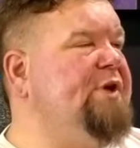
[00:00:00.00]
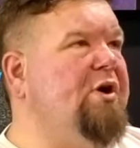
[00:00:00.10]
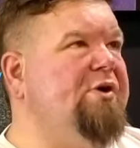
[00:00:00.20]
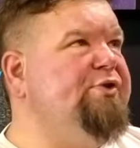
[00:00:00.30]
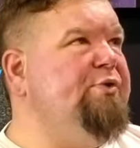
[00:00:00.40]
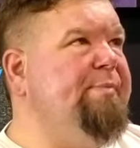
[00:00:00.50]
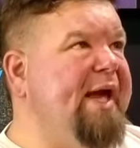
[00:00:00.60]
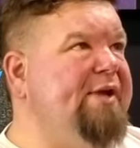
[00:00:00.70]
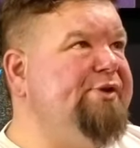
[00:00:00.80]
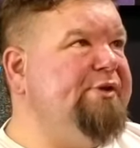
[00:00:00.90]
it's hard to
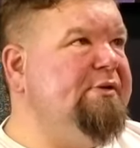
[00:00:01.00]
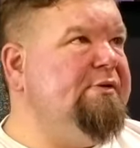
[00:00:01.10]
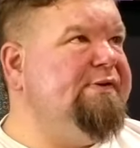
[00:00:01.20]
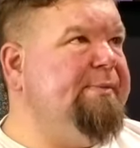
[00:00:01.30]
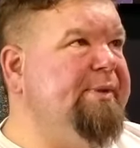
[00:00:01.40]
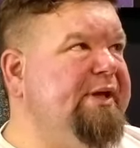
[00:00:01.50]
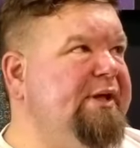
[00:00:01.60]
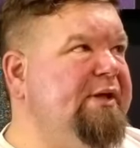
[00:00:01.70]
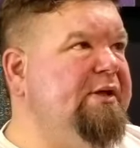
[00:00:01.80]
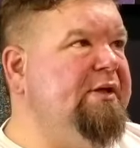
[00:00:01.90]
imagine
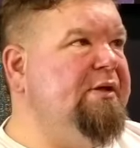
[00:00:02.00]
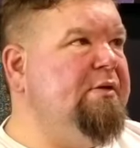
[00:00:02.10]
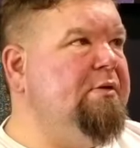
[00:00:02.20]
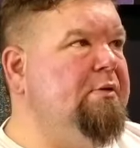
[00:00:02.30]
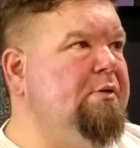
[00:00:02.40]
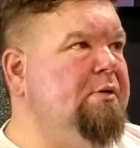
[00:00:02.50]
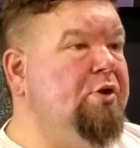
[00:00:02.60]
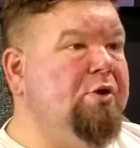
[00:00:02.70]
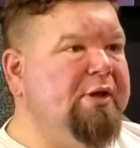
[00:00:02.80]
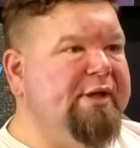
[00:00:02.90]
somebody
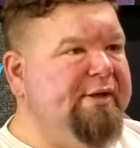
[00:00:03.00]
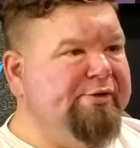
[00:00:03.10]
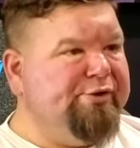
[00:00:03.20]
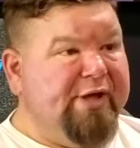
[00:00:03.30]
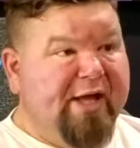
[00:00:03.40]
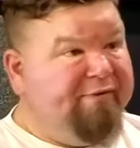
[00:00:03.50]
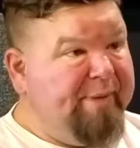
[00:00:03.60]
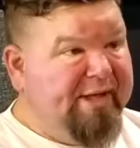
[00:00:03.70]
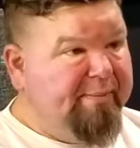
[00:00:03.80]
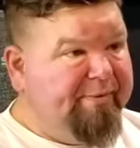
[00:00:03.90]
early in their journey ever
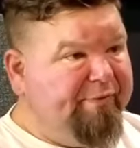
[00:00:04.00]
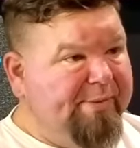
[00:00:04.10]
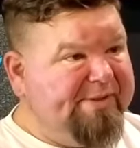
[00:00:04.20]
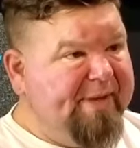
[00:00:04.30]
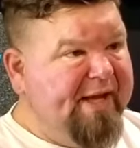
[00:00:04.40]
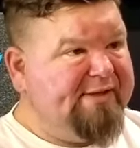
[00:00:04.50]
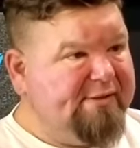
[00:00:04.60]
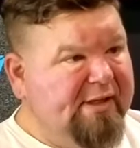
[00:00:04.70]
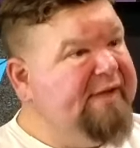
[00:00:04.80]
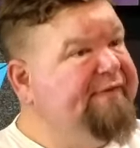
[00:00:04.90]
making performance
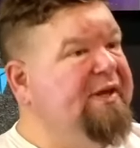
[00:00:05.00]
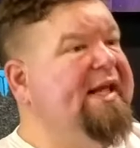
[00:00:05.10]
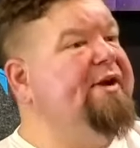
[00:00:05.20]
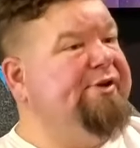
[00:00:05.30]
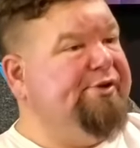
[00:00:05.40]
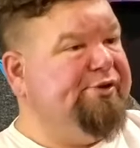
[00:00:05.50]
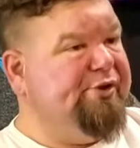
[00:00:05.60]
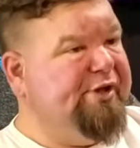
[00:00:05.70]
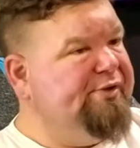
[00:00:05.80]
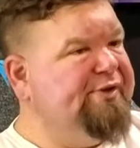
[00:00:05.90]
max and even later in your
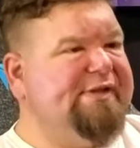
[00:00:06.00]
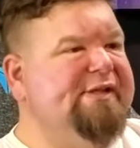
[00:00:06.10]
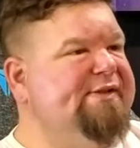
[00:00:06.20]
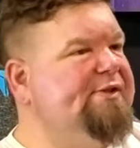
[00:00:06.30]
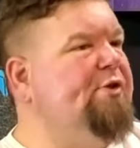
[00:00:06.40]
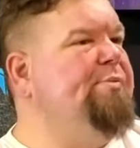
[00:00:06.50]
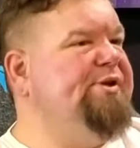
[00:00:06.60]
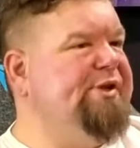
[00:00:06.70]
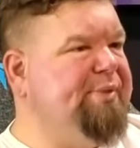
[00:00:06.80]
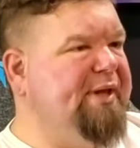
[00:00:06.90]
journey you just need so
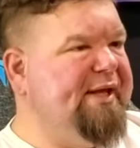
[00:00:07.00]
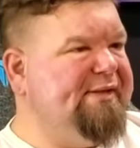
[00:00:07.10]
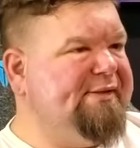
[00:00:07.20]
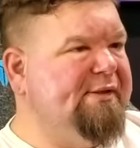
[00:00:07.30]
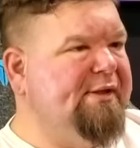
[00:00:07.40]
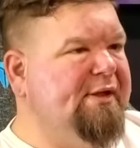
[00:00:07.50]
much in place